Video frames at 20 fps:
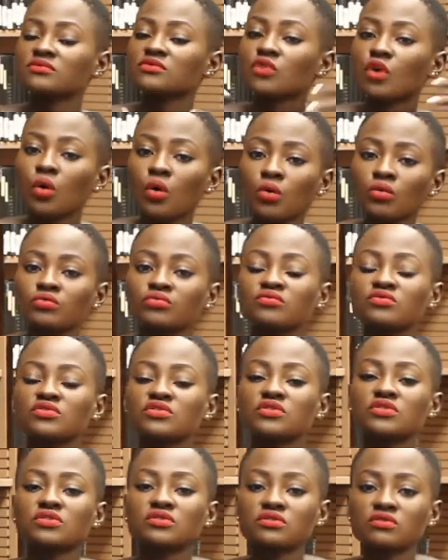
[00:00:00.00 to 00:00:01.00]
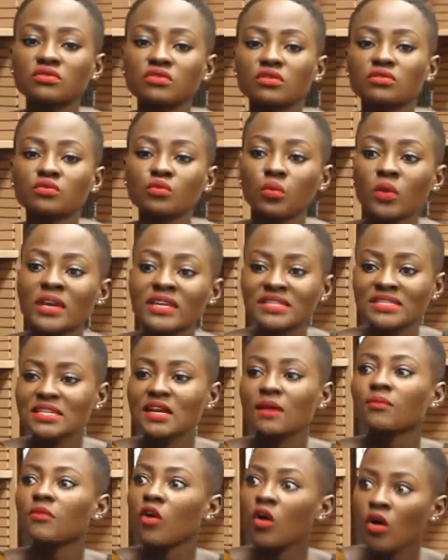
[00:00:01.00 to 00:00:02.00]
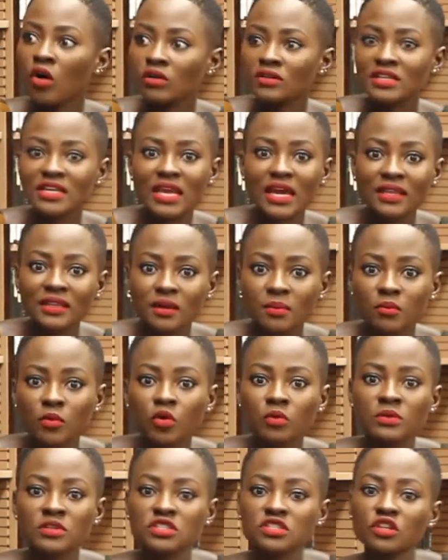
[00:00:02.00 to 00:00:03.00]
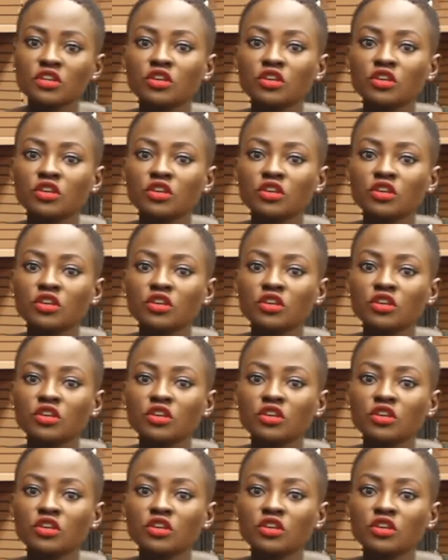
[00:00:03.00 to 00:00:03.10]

don't don't waste up all the other moments.